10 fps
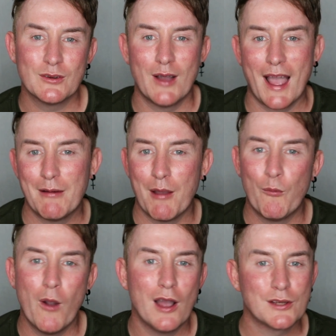or how it
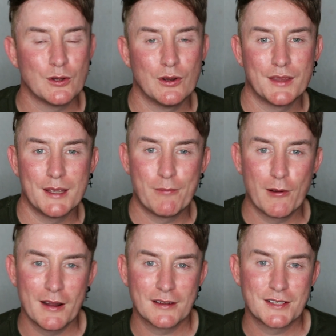works or the
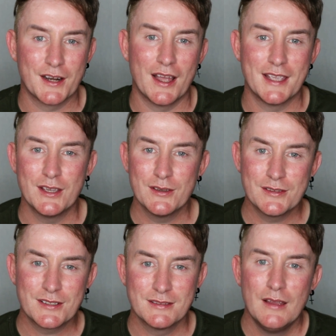products that I
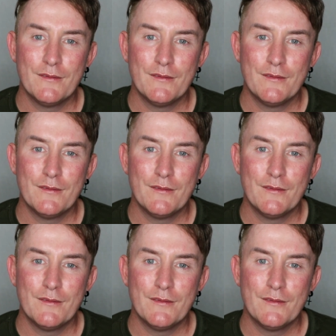use,